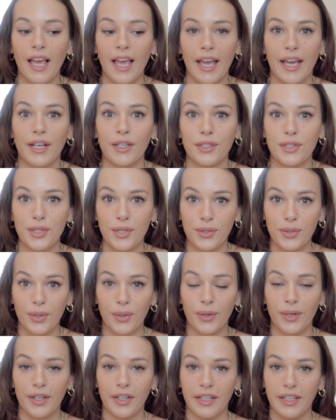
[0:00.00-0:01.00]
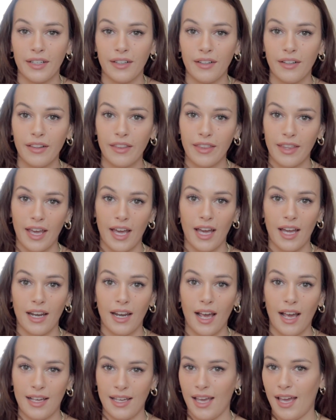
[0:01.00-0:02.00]
hair tutorial
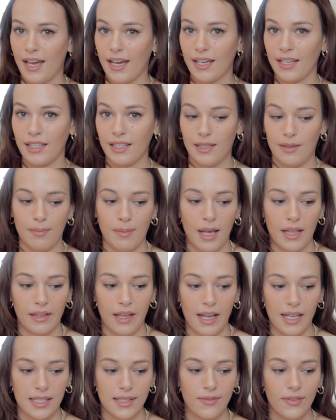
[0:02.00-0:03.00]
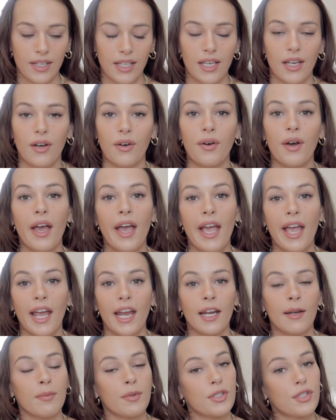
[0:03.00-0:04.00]
that I had in my last video,
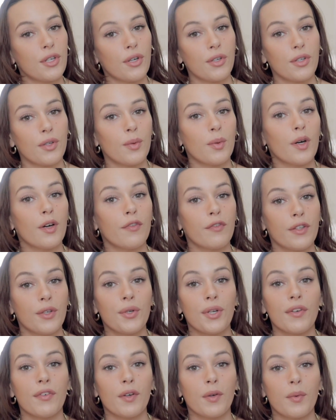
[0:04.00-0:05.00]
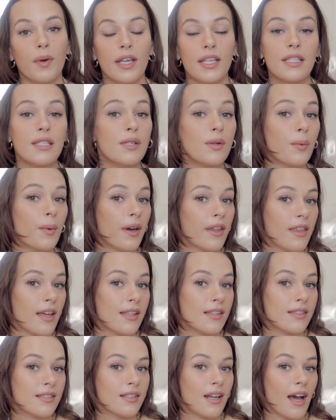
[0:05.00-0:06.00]
and I'm going to show you a few different ways to wear
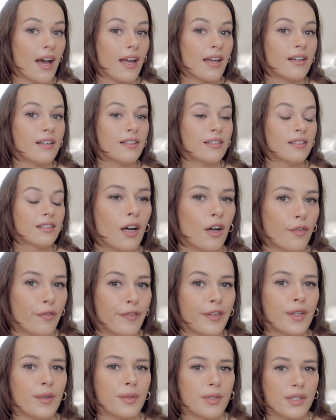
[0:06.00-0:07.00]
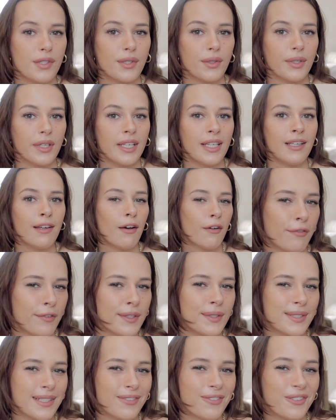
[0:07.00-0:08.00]
that style. A few is three, a
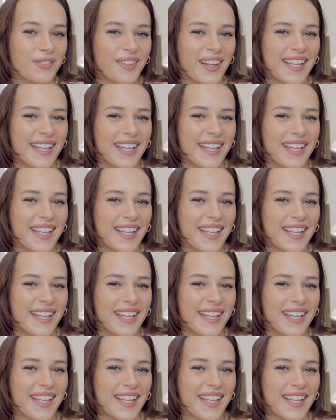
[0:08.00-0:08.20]
few different